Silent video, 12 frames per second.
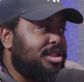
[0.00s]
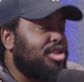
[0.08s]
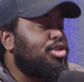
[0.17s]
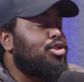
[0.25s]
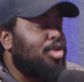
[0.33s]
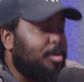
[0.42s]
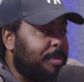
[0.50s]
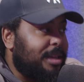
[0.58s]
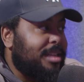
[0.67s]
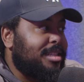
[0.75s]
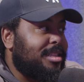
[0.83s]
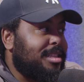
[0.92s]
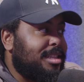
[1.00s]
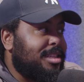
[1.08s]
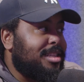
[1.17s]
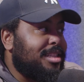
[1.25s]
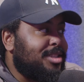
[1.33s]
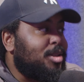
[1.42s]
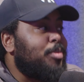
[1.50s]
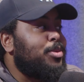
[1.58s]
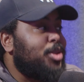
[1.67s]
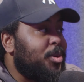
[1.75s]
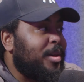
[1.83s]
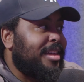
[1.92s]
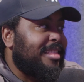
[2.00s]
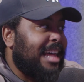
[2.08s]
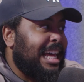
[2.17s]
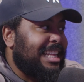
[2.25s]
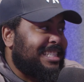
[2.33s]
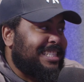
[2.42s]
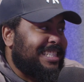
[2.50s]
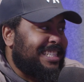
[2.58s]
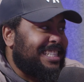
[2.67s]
Just stop it. Stop doing that.